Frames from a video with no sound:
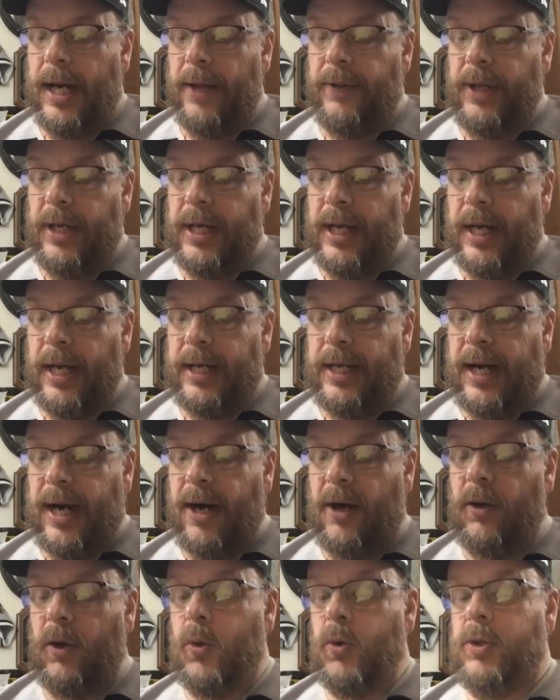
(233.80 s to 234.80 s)
Then you got
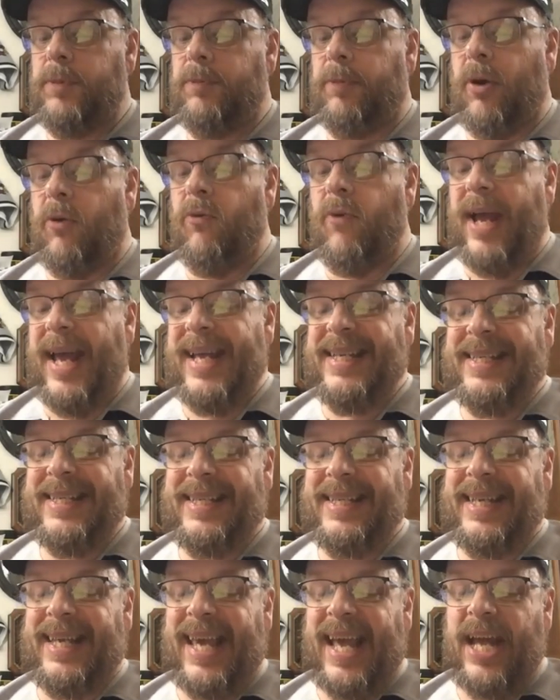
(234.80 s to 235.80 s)
Carlos
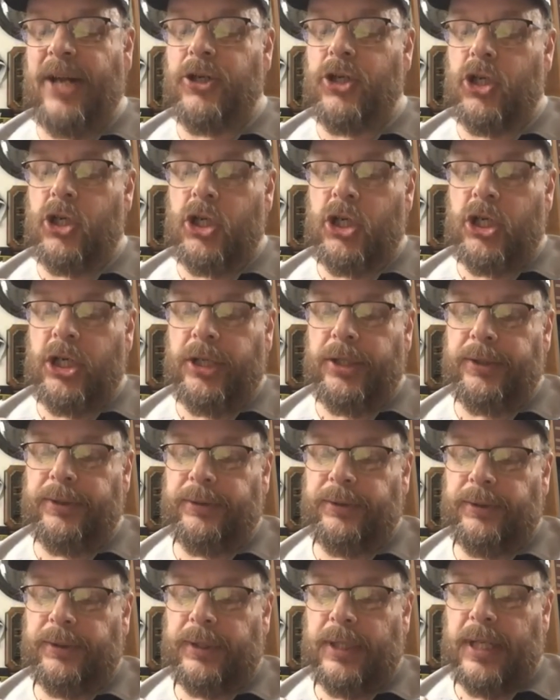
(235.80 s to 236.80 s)
Perez, catcher.
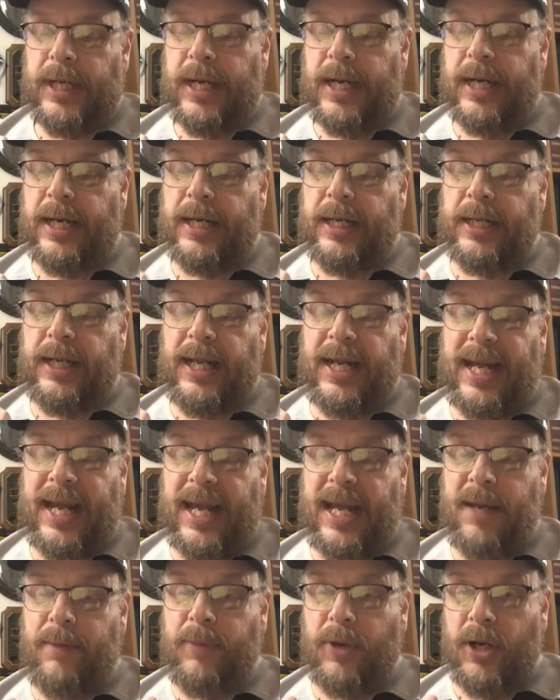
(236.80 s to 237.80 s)
In
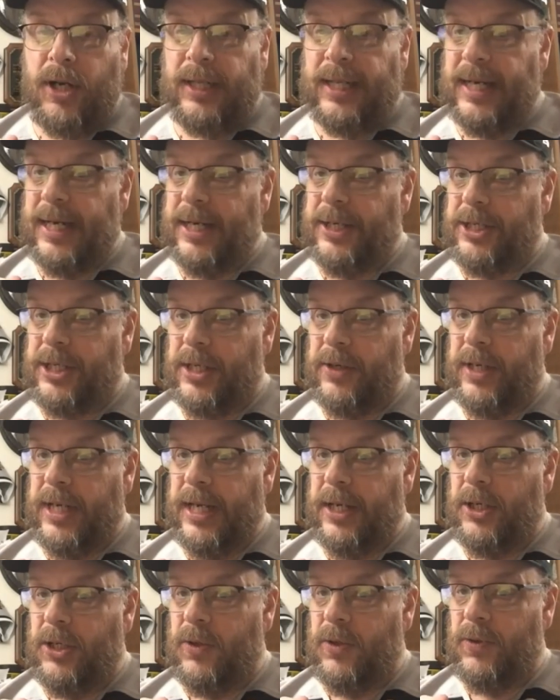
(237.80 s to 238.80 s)
A-ball last year, he
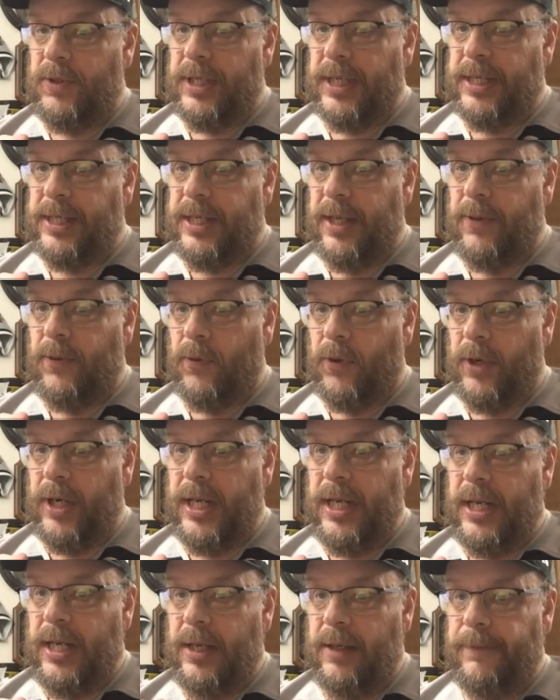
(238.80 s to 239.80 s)
hit
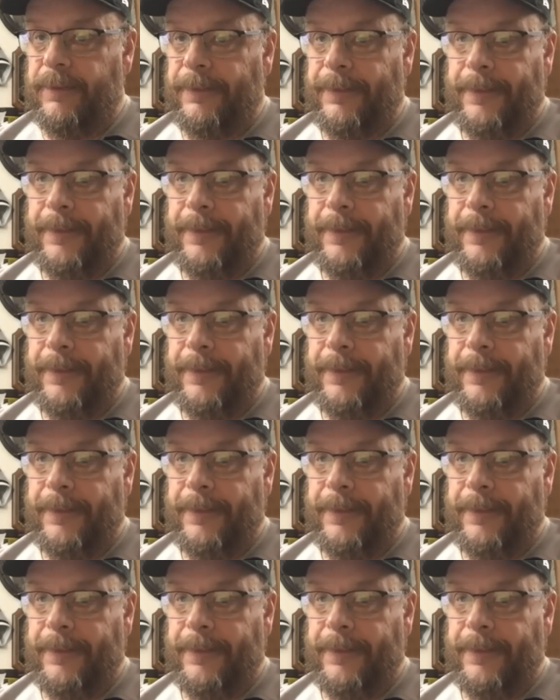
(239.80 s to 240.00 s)
263.